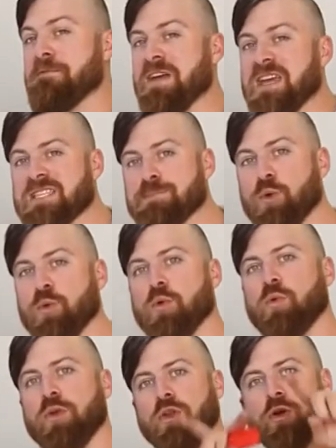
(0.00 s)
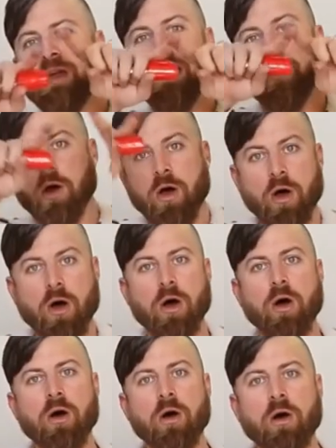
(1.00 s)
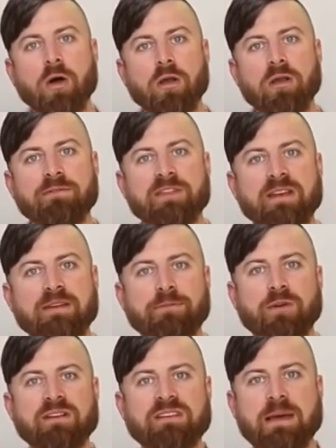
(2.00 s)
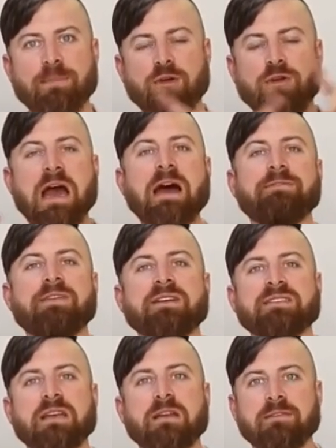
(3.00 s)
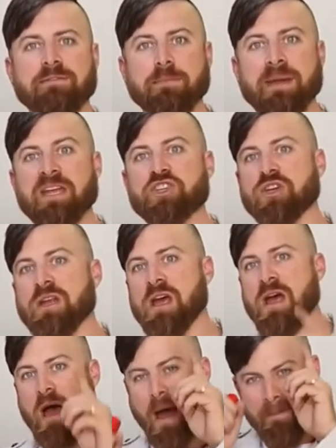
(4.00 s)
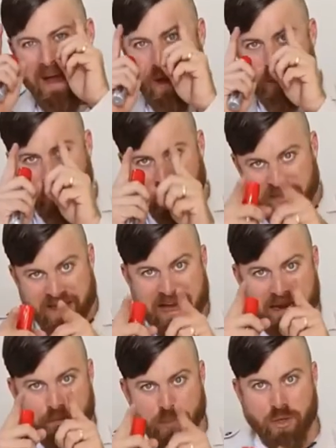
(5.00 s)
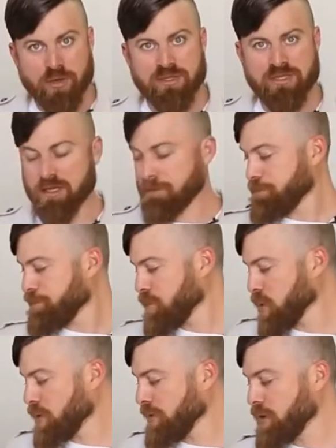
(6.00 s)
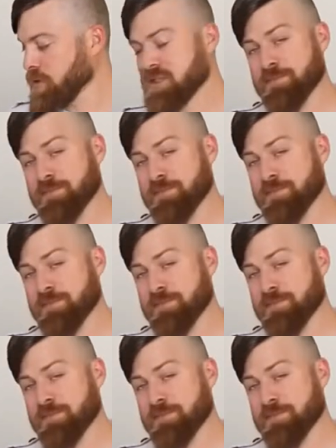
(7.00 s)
Facebook will look at all of the different demographics and information about that person or those